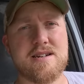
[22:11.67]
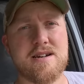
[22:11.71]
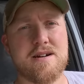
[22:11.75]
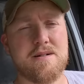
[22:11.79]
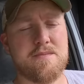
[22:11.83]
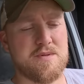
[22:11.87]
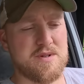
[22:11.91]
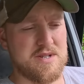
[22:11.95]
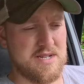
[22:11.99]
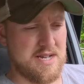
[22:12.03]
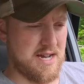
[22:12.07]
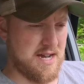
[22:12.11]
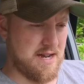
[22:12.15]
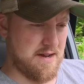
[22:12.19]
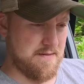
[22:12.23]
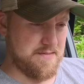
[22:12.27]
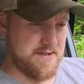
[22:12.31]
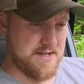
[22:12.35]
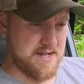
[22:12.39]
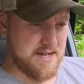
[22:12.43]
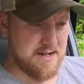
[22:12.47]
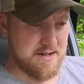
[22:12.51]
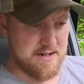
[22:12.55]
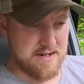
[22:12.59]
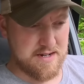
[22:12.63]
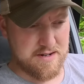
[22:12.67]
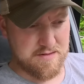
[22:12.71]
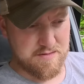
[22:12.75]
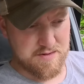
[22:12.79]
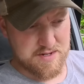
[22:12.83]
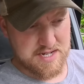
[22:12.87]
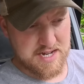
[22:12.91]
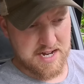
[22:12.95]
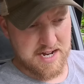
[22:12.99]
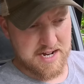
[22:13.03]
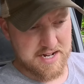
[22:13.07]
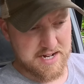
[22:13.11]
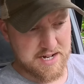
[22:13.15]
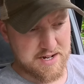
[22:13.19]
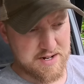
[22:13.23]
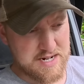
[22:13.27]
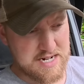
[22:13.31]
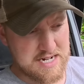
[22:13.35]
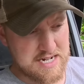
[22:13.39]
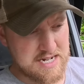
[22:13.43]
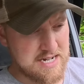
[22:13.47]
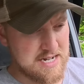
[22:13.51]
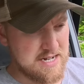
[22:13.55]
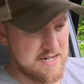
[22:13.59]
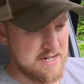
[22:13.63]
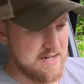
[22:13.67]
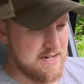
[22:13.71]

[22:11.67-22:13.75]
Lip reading: couple times, and it was accurate.